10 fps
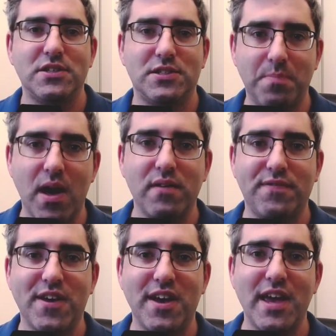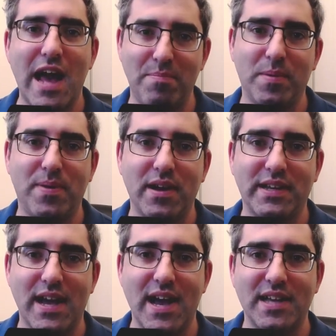Spotify, Apple
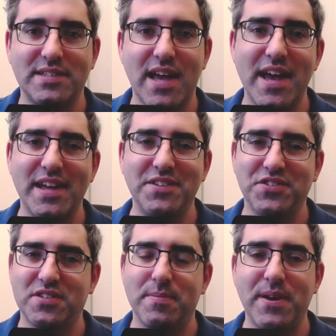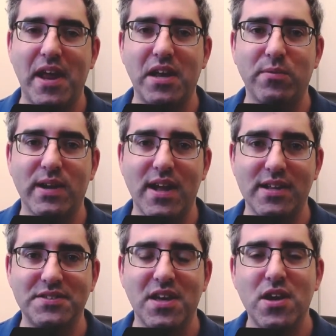Podcasts, and just about anywhere
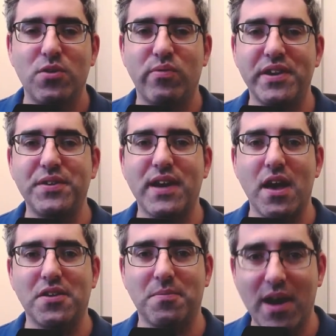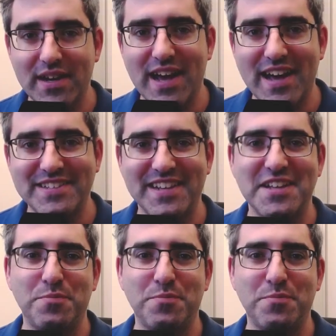else where you get your podcasts.